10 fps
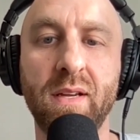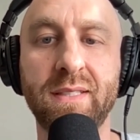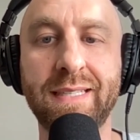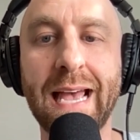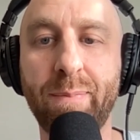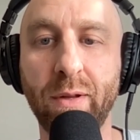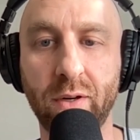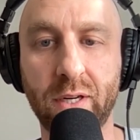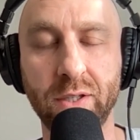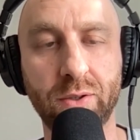
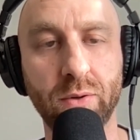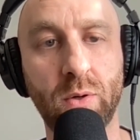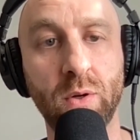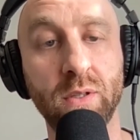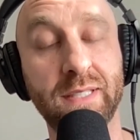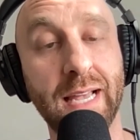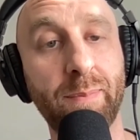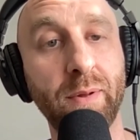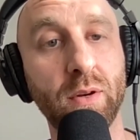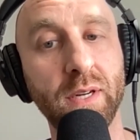Scapular control,
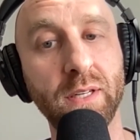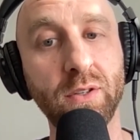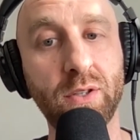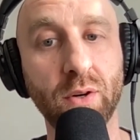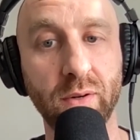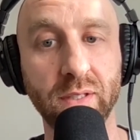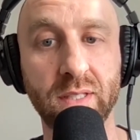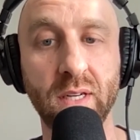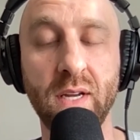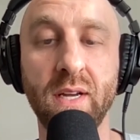scapular
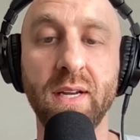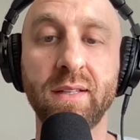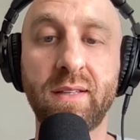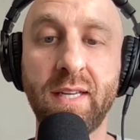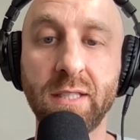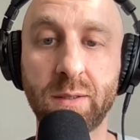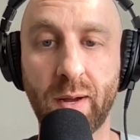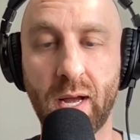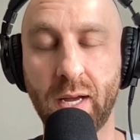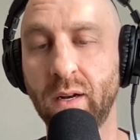endurance,
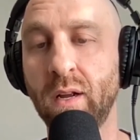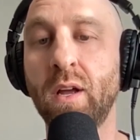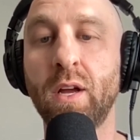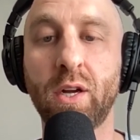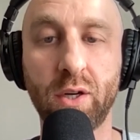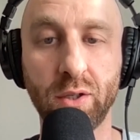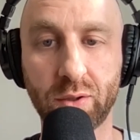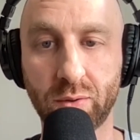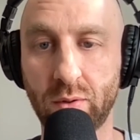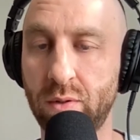T-spine
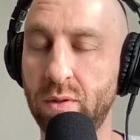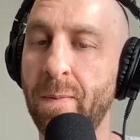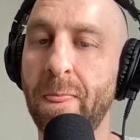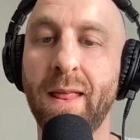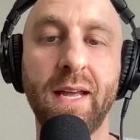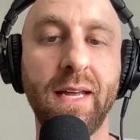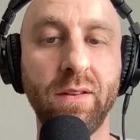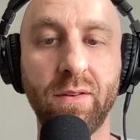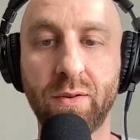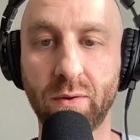control,
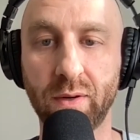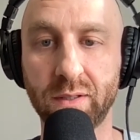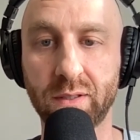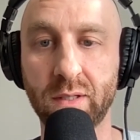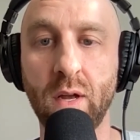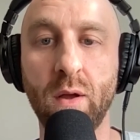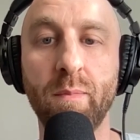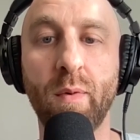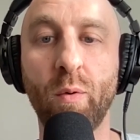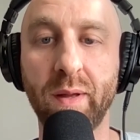endurance,
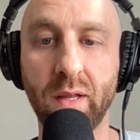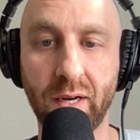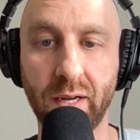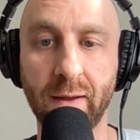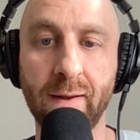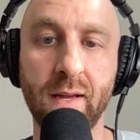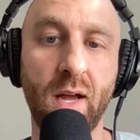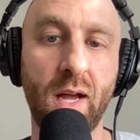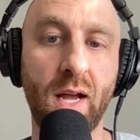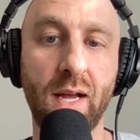mobility.
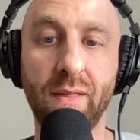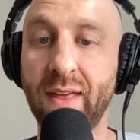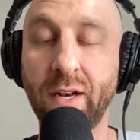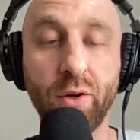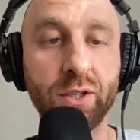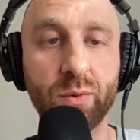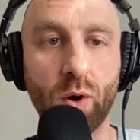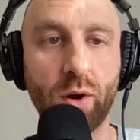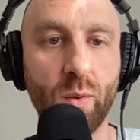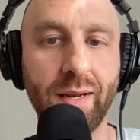Then you just
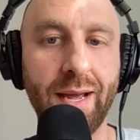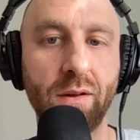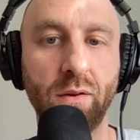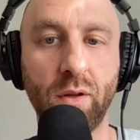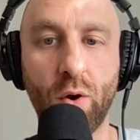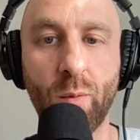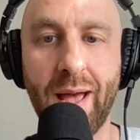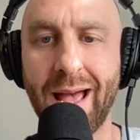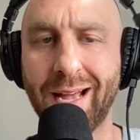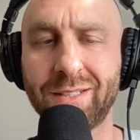work your way down. Low
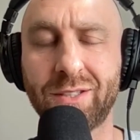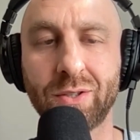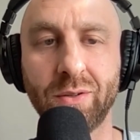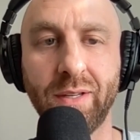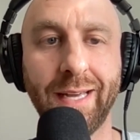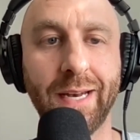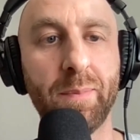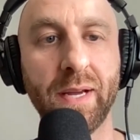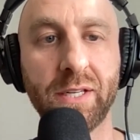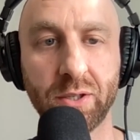back, certainly in
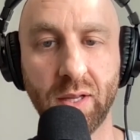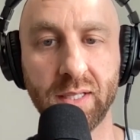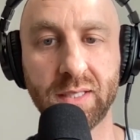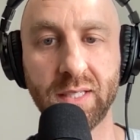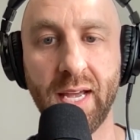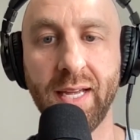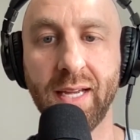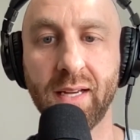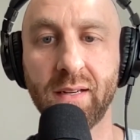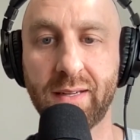a pitcher, let's
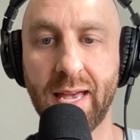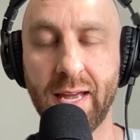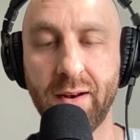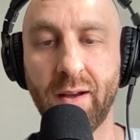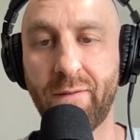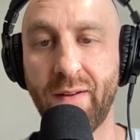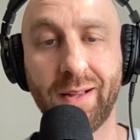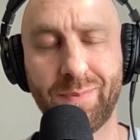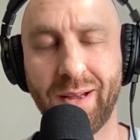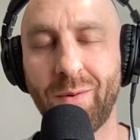say, can
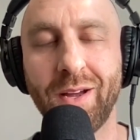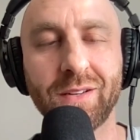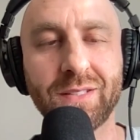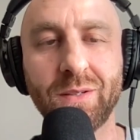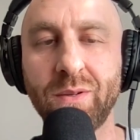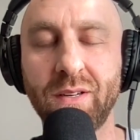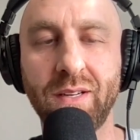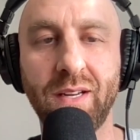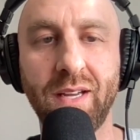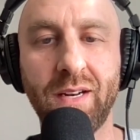affect, by the way, also
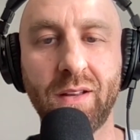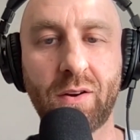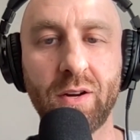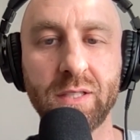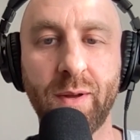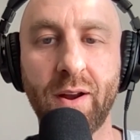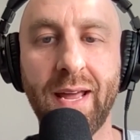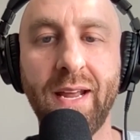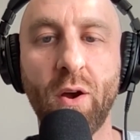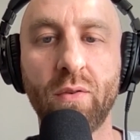in a lacrosse player,
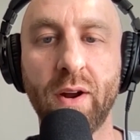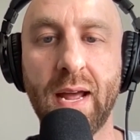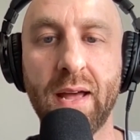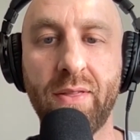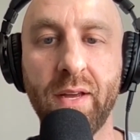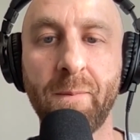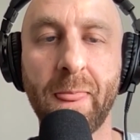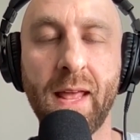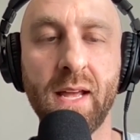any overhead athlete.